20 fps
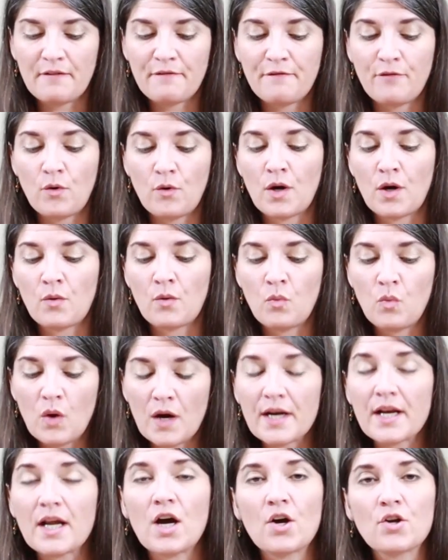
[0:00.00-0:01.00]
For
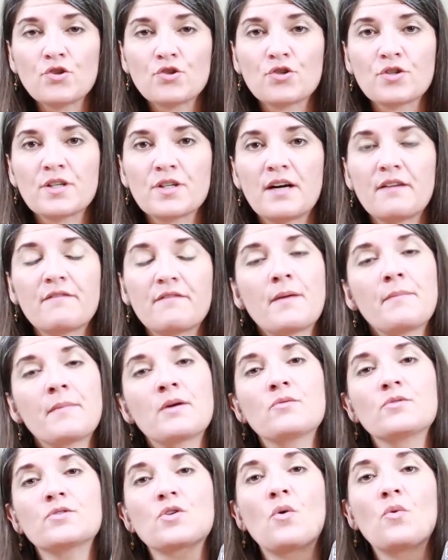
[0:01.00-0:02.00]
100 of them,
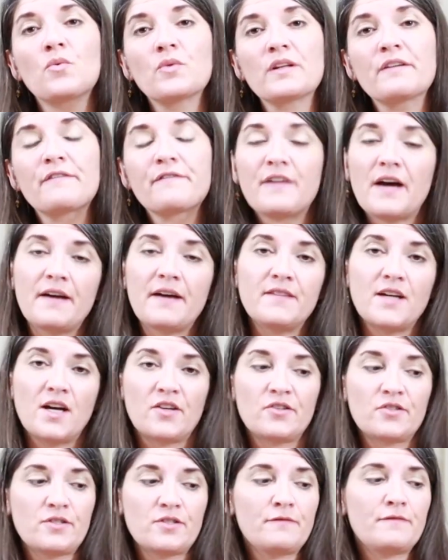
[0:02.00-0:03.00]
it was only
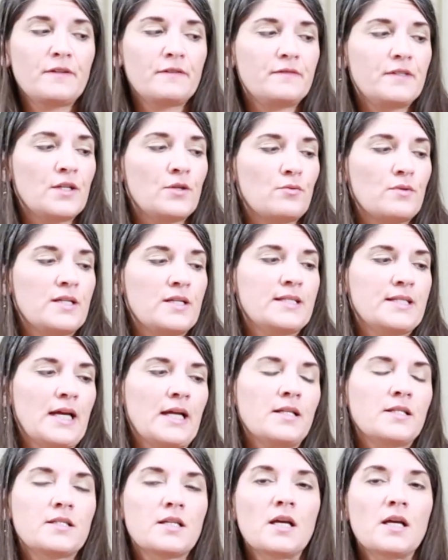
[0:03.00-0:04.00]

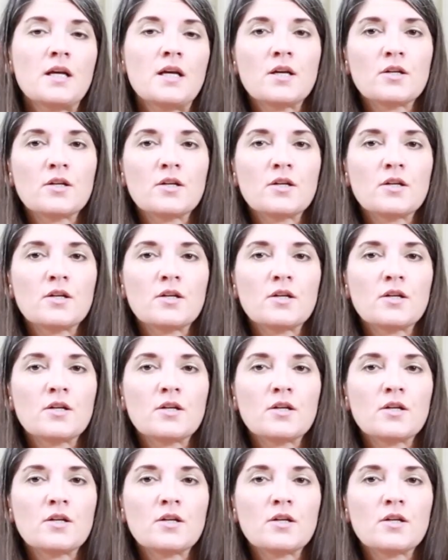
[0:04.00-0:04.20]
$5.53.